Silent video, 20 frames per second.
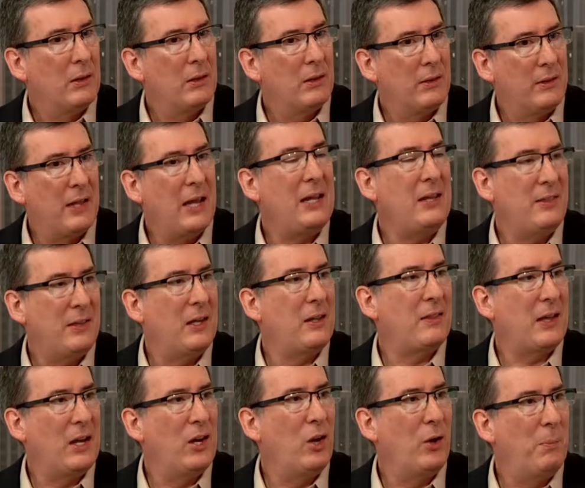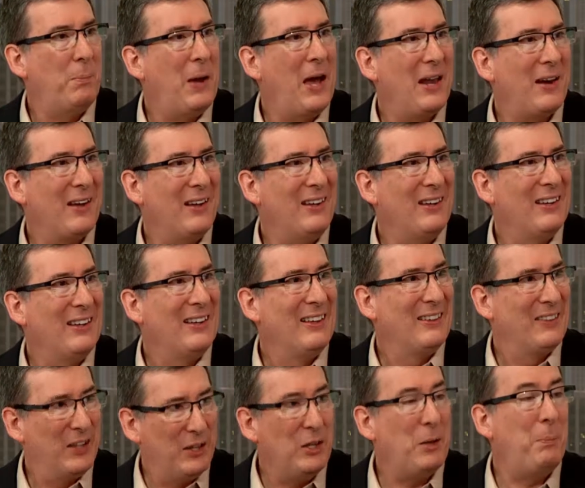They think they know better
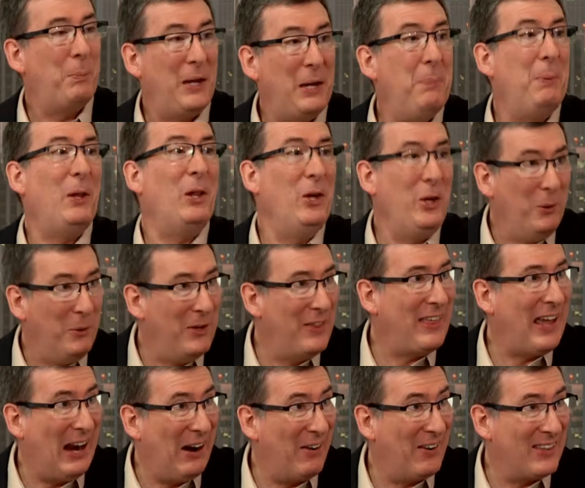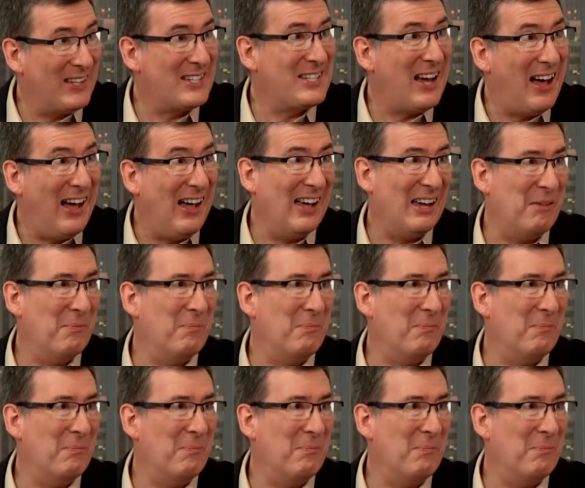than the people who were there at the time.